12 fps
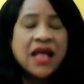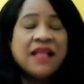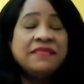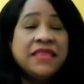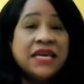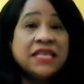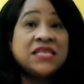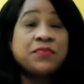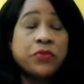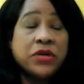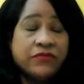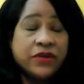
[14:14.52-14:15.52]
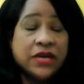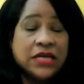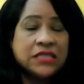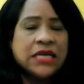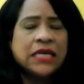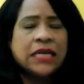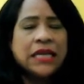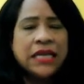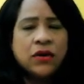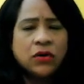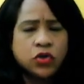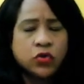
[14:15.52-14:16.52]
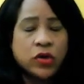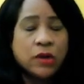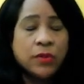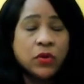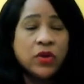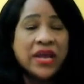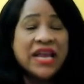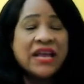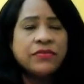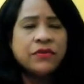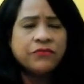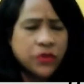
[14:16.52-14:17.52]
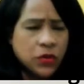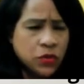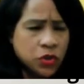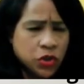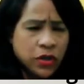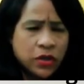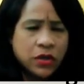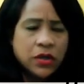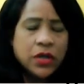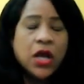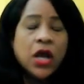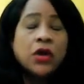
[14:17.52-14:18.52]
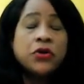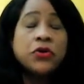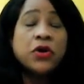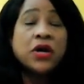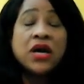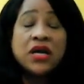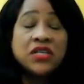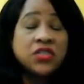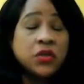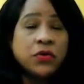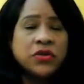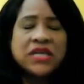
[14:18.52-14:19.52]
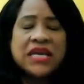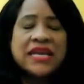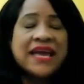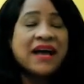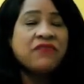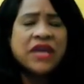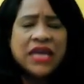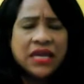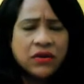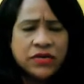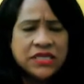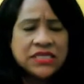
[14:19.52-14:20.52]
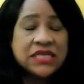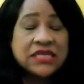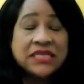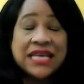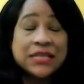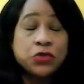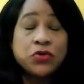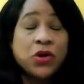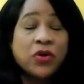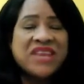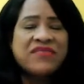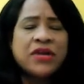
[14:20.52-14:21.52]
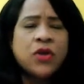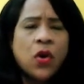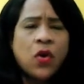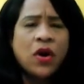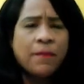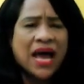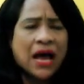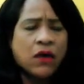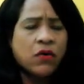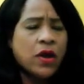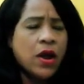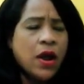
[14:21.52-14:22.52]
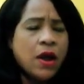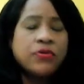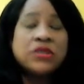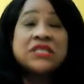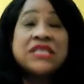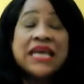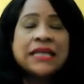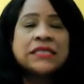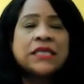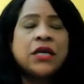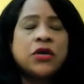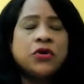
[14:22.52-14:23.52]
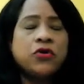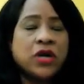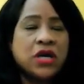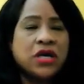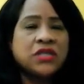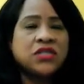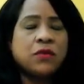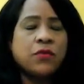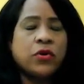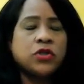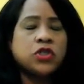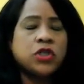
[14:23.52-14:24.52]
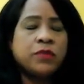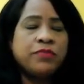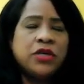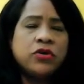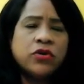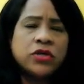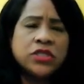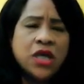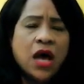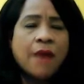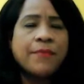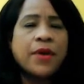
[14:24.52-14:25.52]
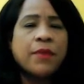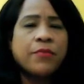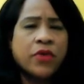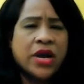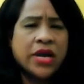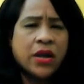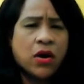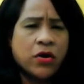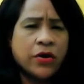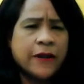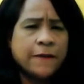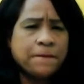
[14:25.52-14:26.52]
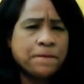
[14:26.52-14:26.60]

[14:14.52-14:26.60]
This prevents legal trouble in the future. Your customers can have illnesses that you don't even know about. Protecting your customer should be your top priority.